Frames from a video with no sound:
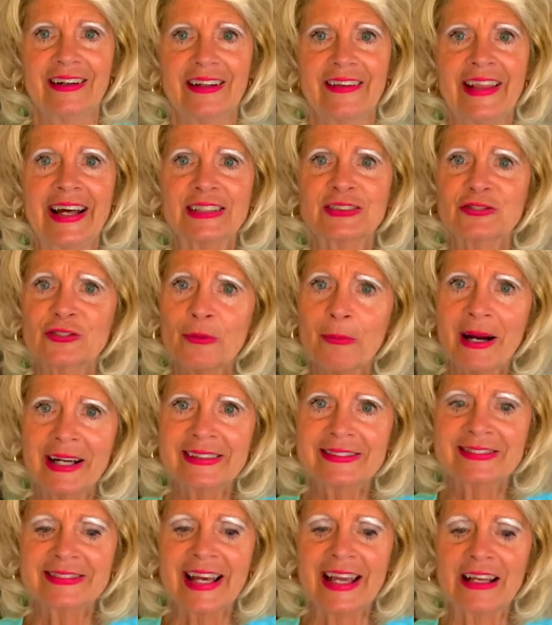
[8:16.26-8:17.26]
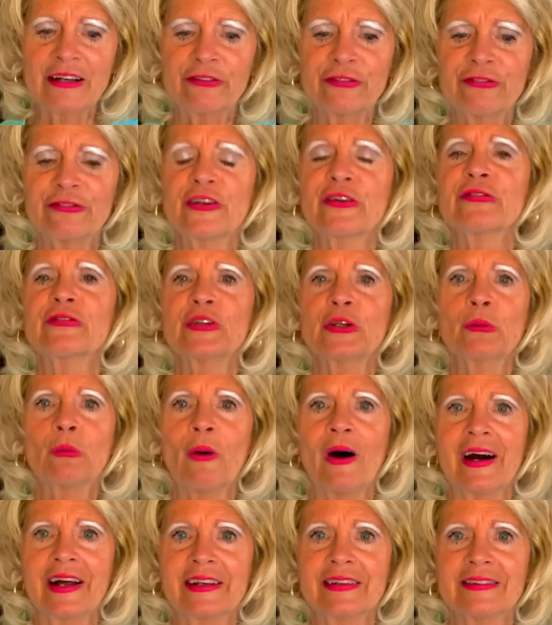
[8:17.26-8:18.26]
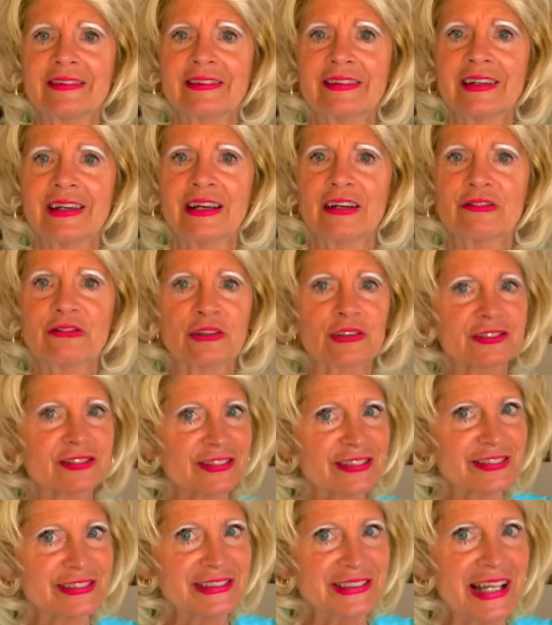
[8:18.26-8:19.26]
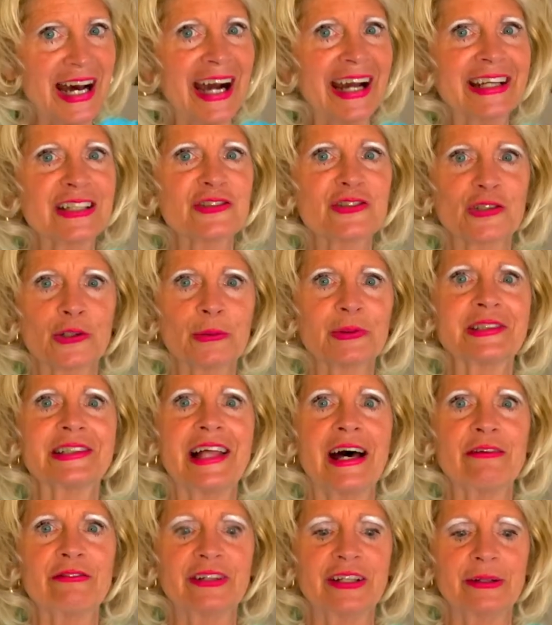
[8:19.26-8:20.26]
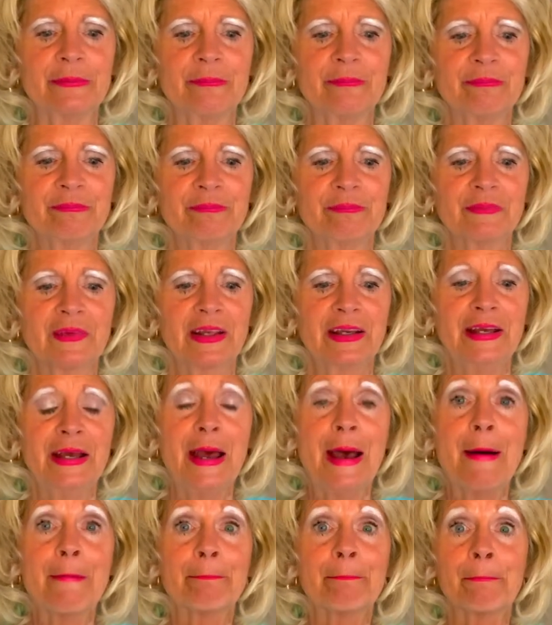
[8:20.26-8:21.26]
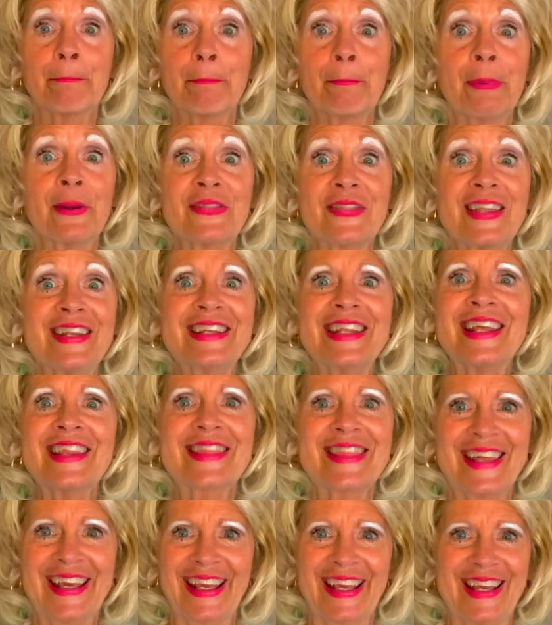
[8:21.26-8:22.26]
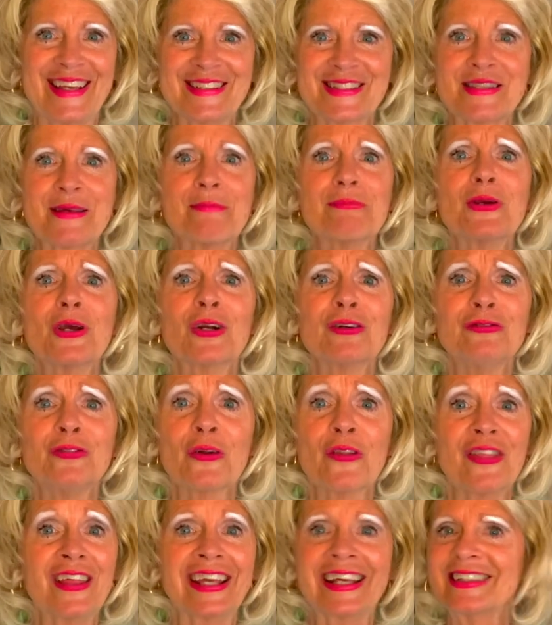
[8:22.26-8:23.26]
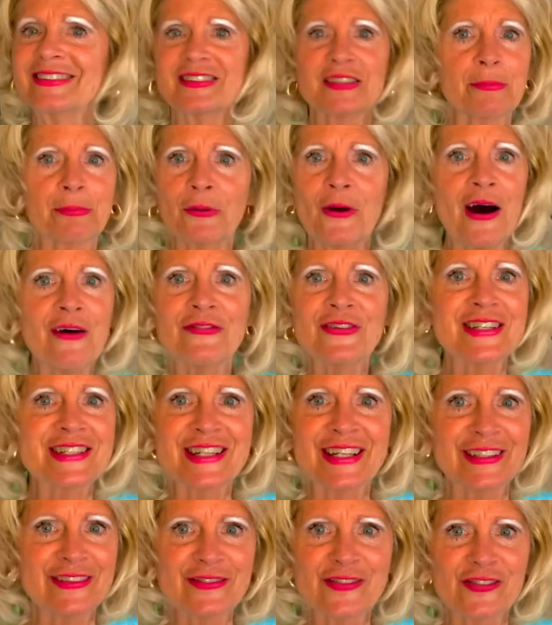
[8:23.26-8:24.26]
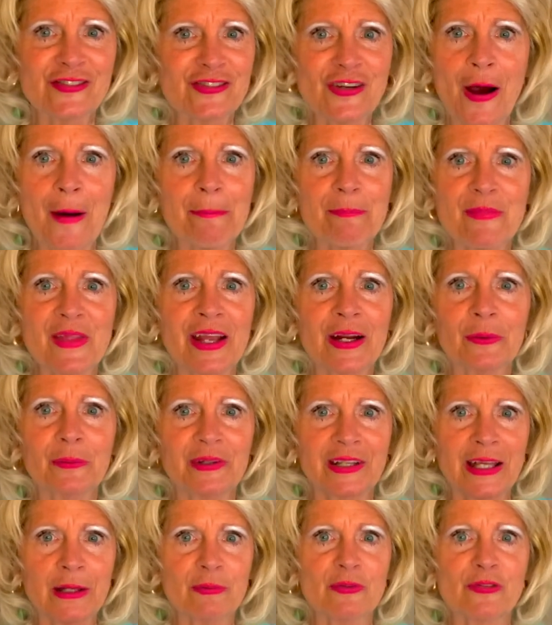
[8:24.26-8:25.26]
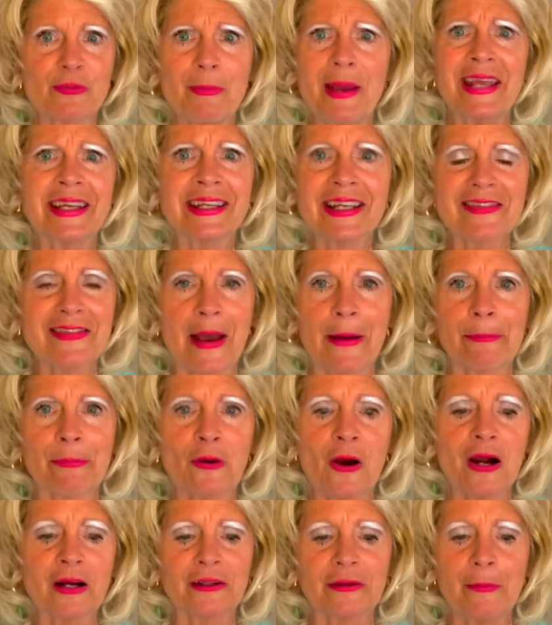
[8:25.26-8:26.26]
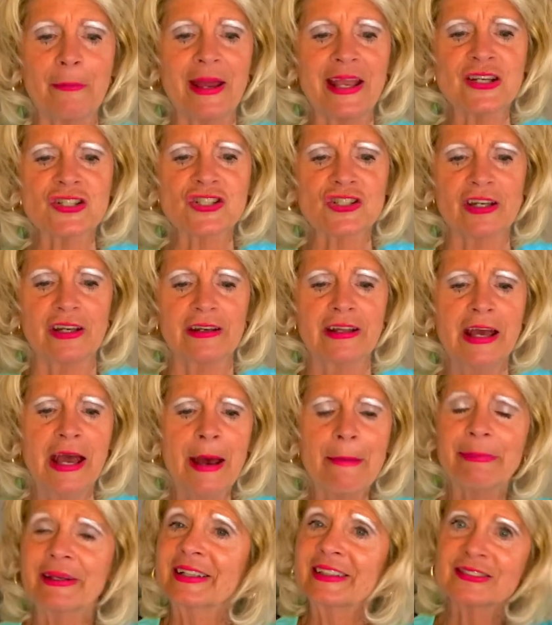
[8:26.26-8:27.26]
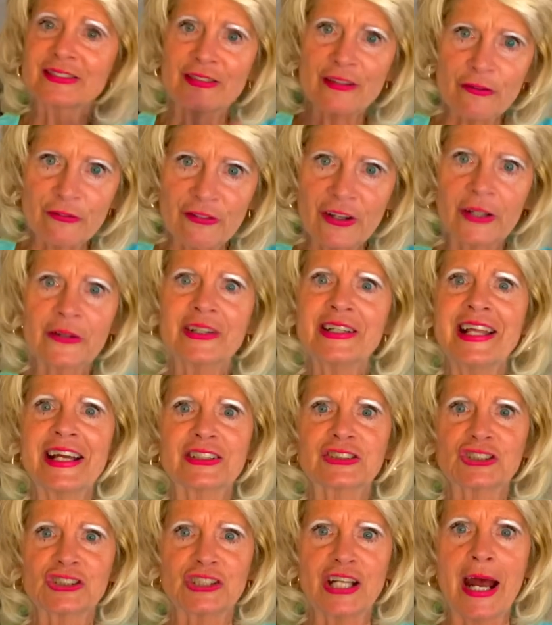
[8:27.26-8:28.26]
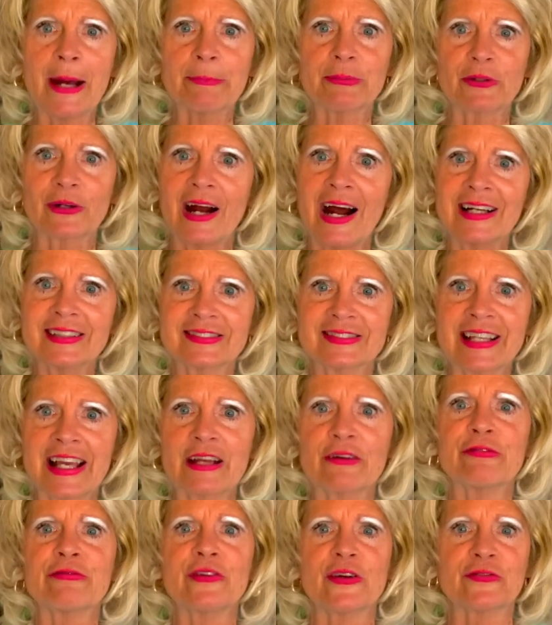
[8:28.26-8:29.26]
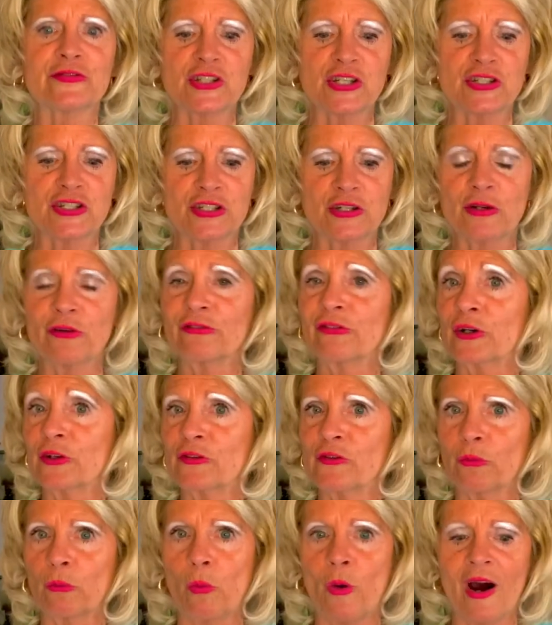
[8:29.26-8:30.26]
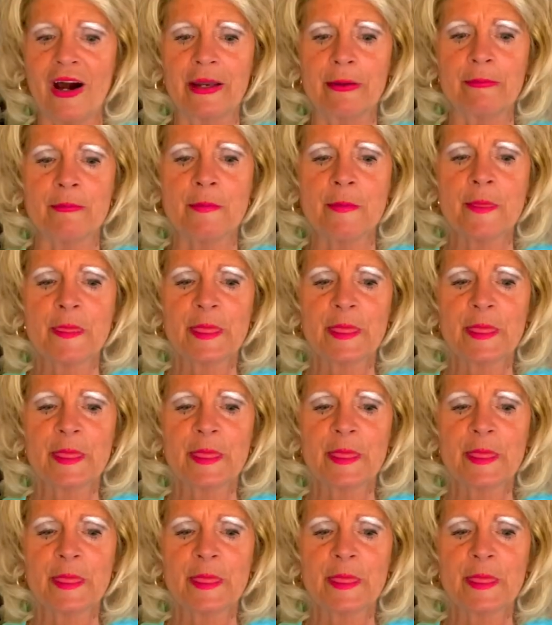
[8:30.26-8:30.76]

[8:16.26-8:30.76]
That's from Isaiah 51, verses 9 to 11. But the neat thing is, the beautiful thing is, the prophet didn't stop there when he was making that proclamation, because in the very next chapter, Isaiah 52, verse 1,